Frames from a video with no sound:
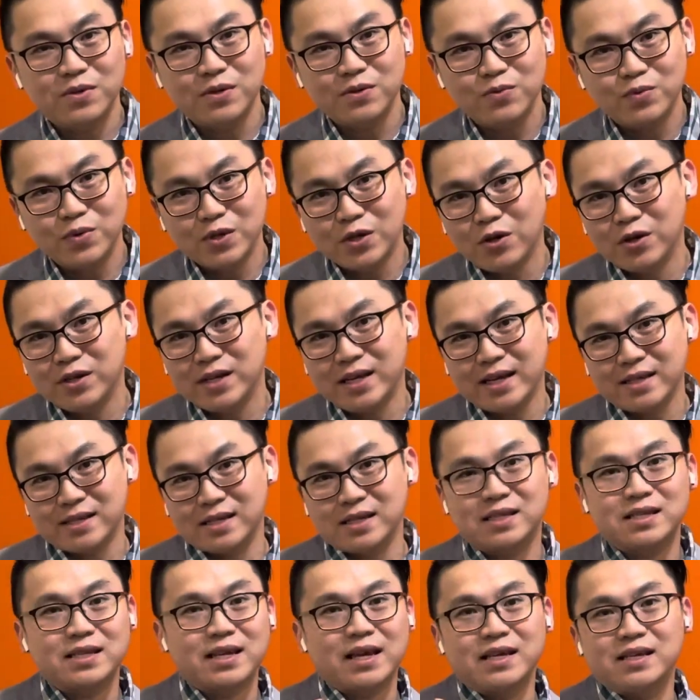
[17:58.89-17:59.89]
We don't get to
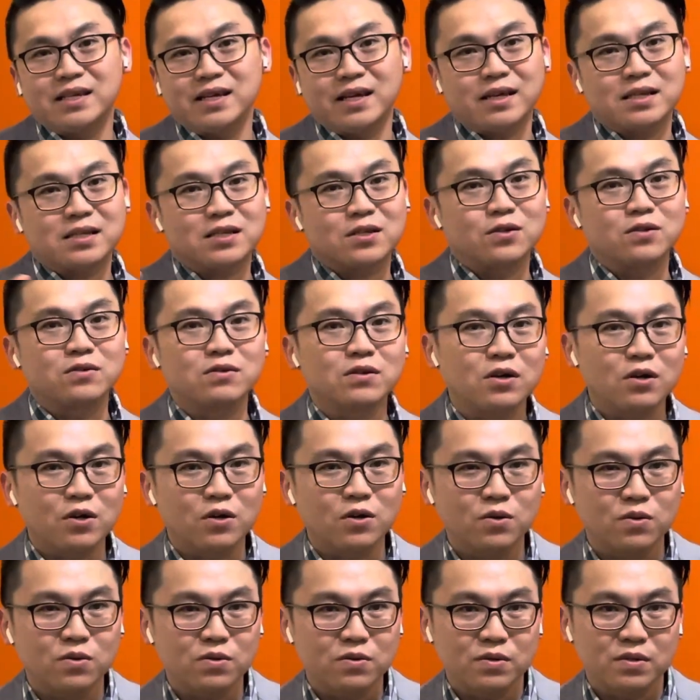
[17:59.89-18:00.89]
say yes or
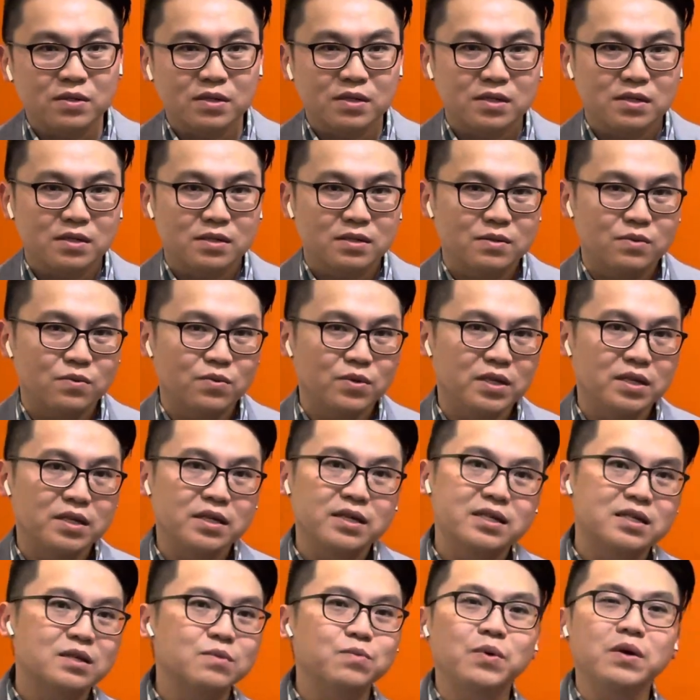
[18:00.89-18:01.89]
no. We
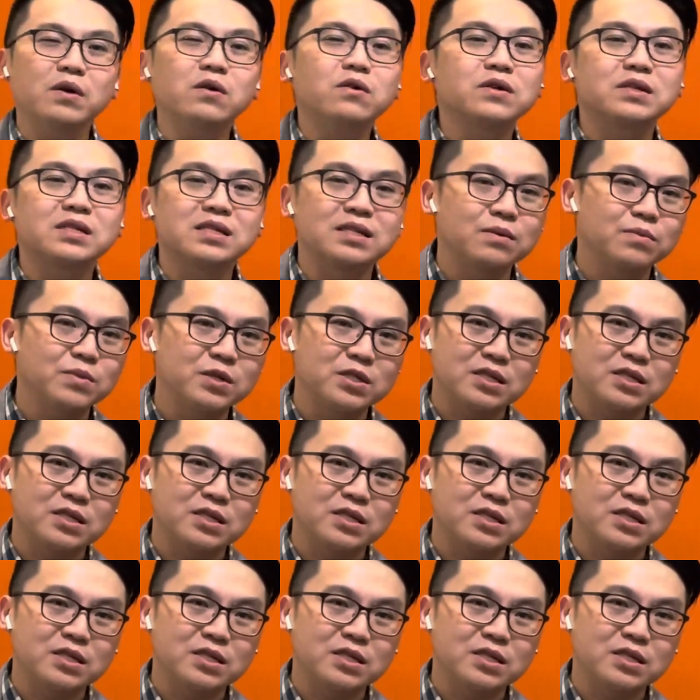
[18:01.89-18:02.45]
experience them. It